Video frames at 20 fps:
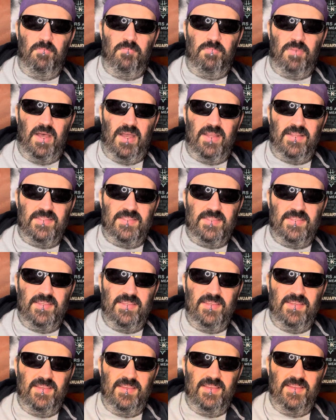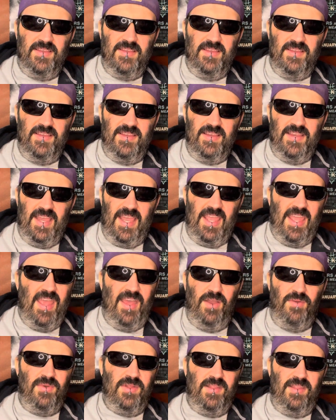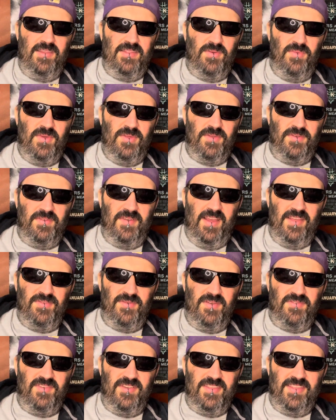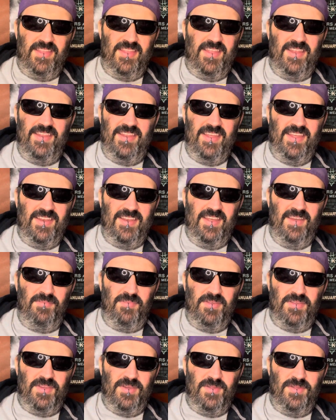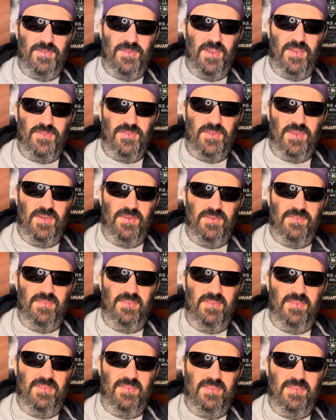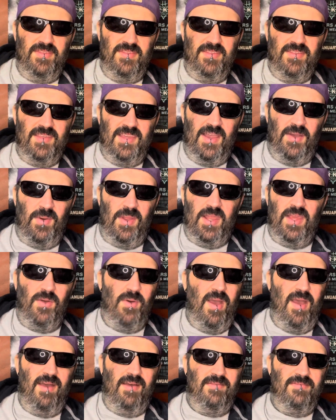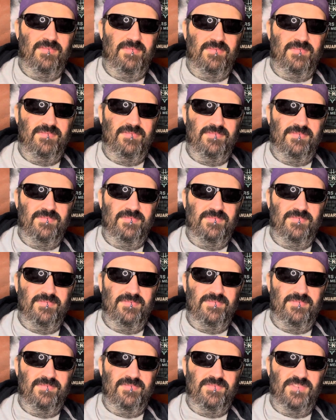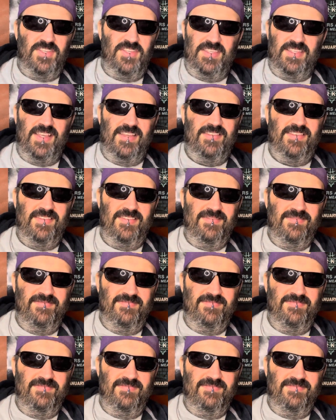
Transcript: But, yeah, I really like the Wizard of Oz reference. And then at the end of the episode, the judge goes, I want to go out. She says it.